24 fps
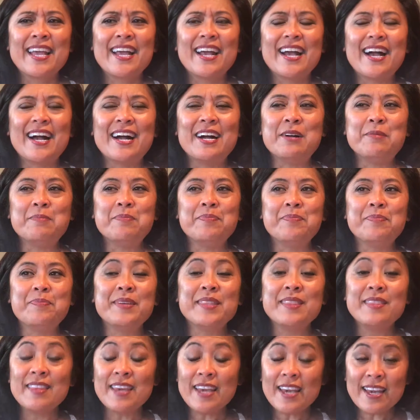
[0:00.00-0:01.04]

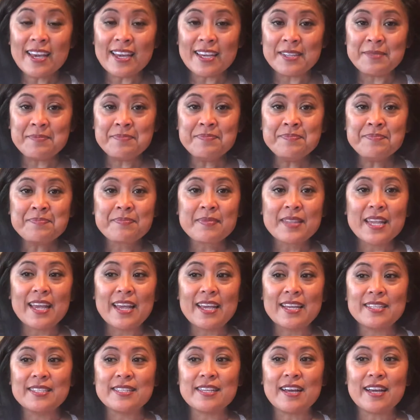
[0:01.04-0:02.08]
But then
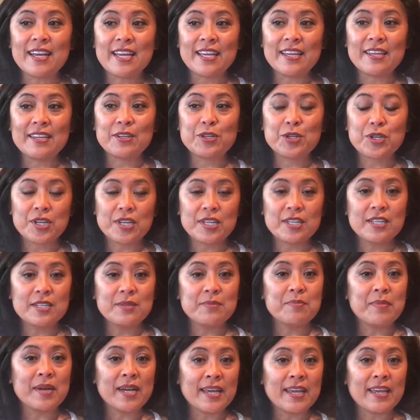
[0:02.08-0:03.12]
as I
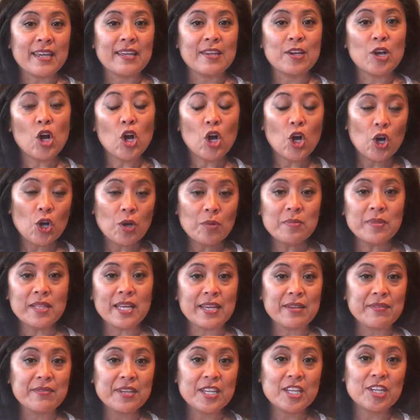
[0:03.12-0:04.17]
created my home
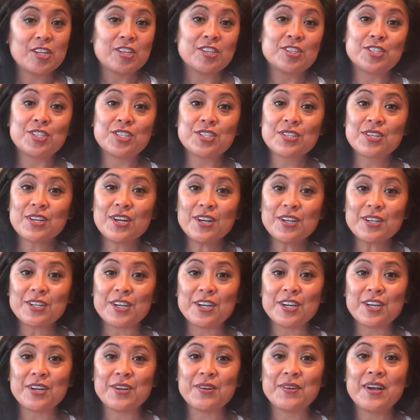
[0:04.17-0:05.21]
life here in
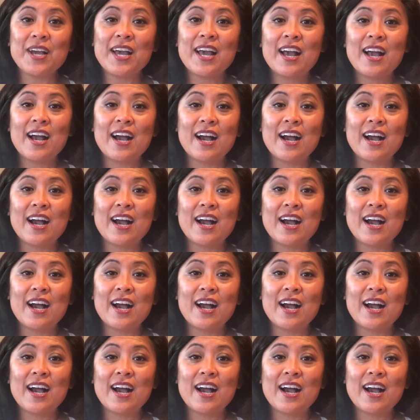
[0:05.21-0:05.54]
Chicago,